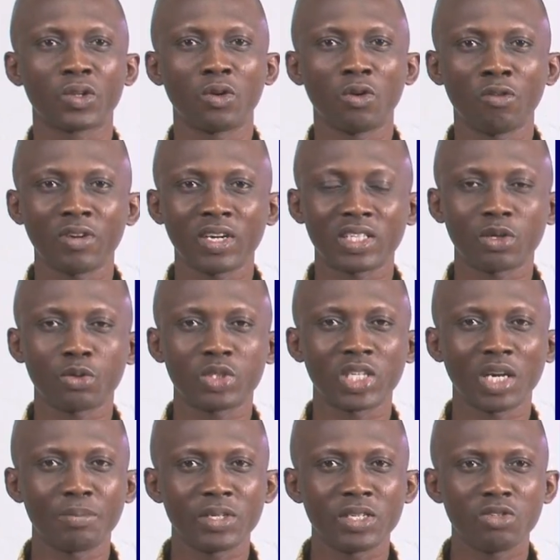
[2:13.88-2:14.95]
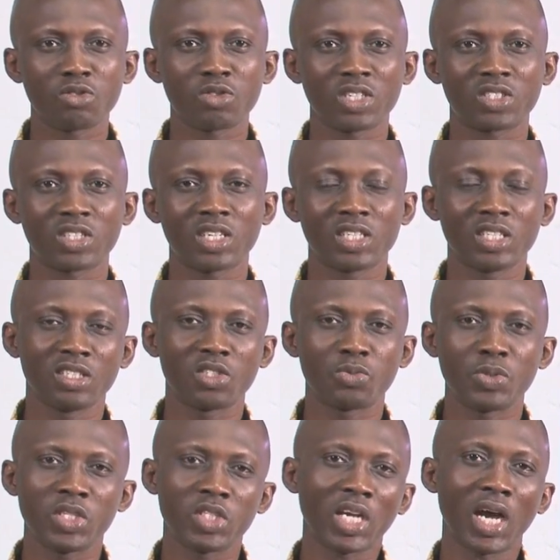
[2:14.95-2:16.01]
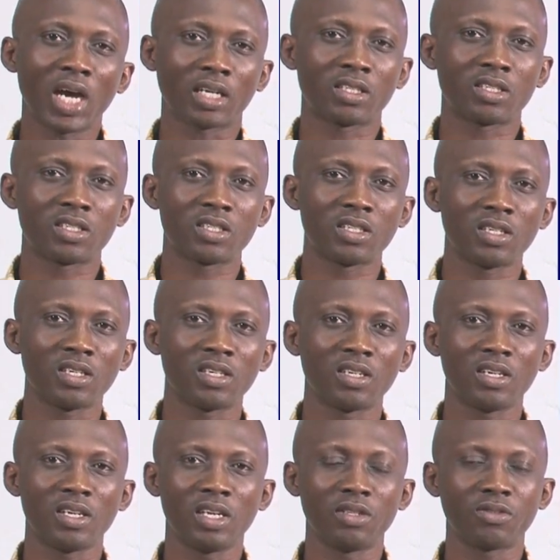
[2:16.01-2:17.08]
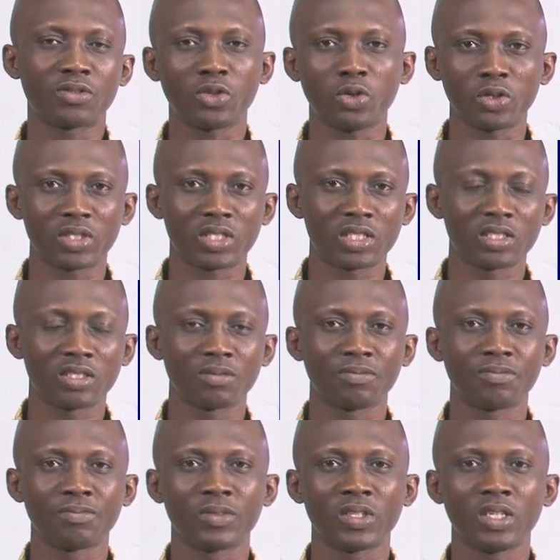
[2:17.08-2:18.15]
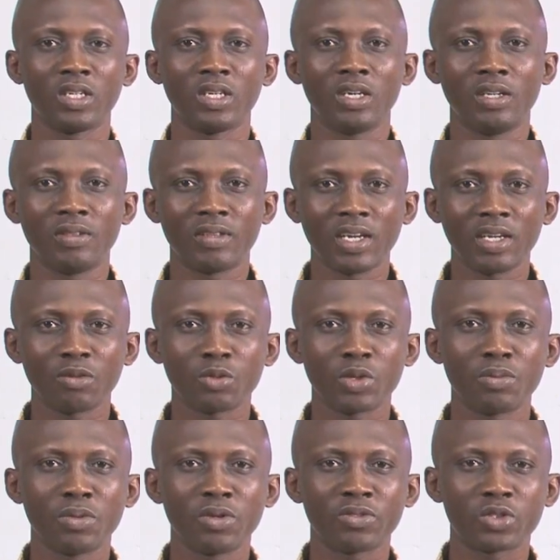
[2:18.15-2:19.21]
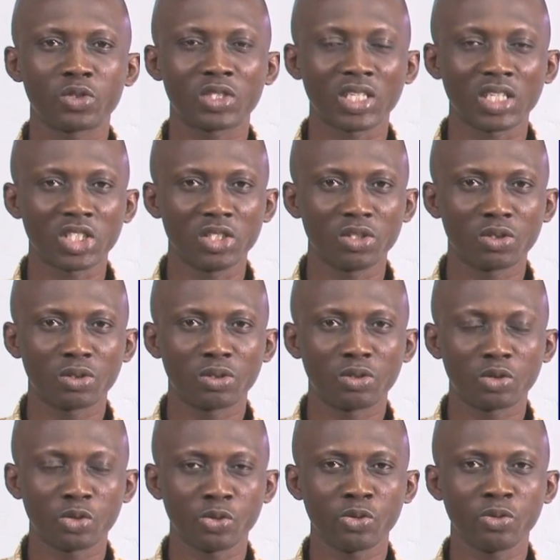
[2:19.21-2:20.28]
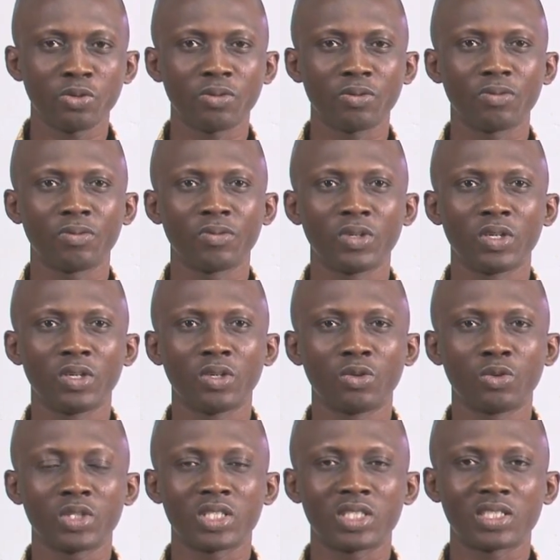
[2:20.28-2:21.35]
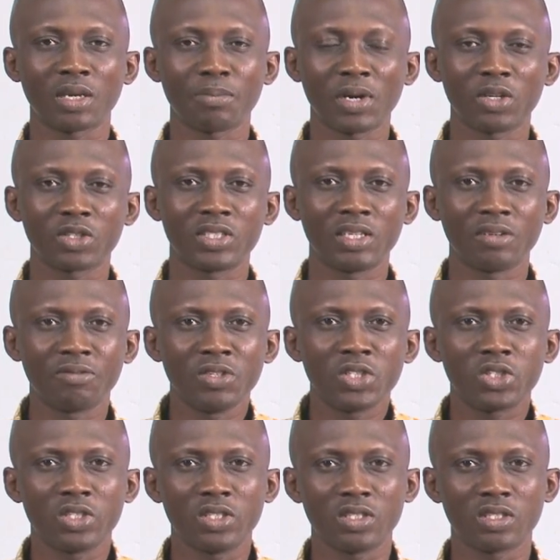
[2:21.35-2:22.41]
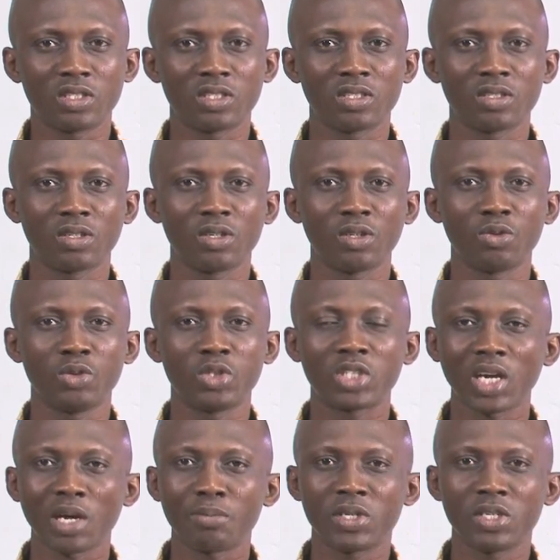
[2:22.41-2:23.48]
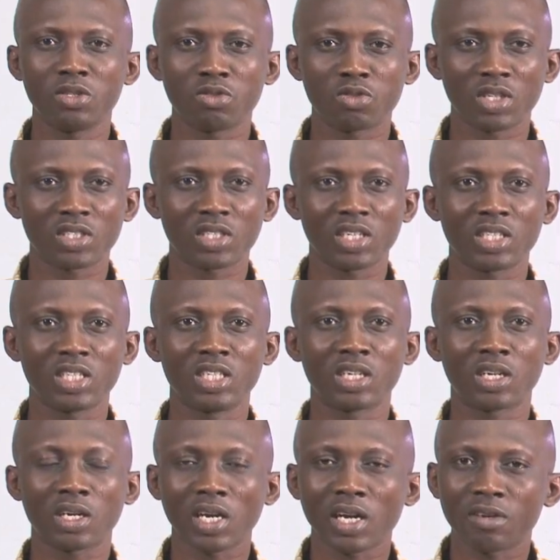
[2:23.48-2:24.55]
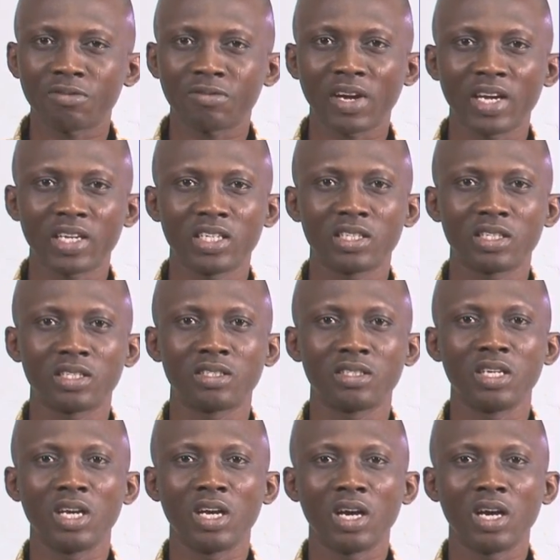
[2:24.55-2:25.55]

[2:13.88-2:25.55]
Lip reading: Over there, we shall be interested in speech acts and thoughts. And then we move to session 2, which is about definitions. We shall be interested in clarifying,